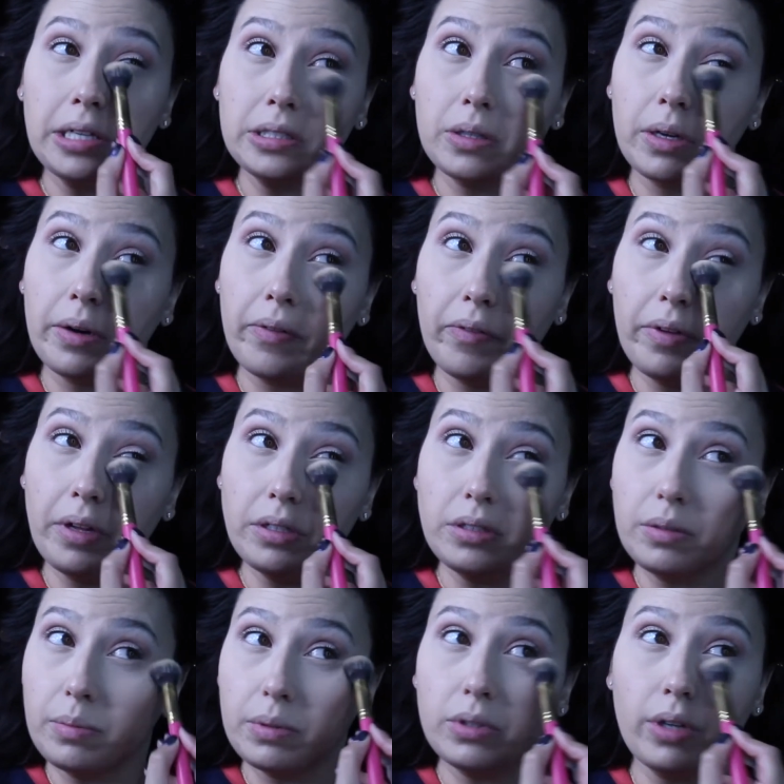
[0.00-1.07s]
so I don't feel
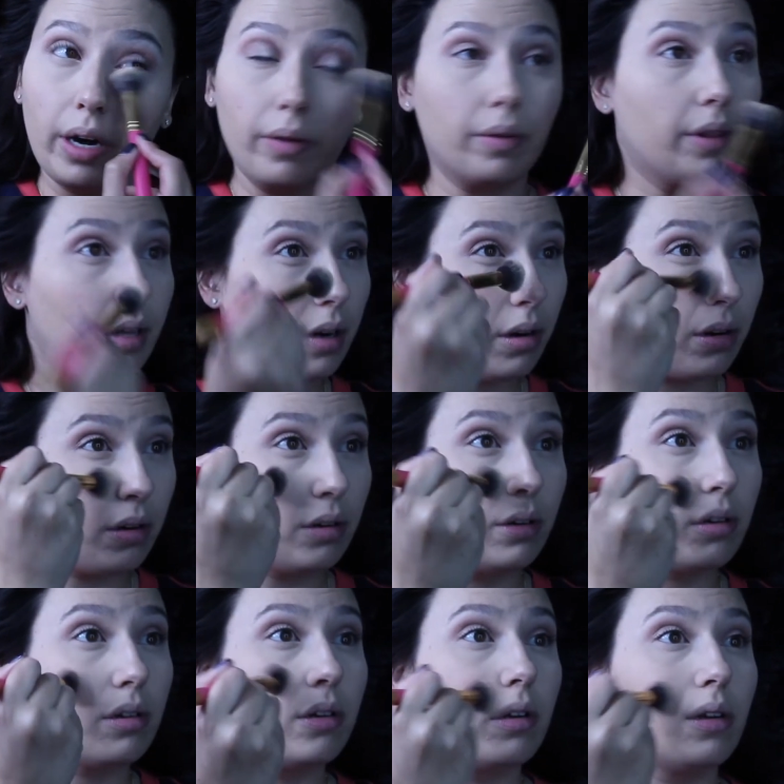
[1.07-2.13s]
super dry with it on.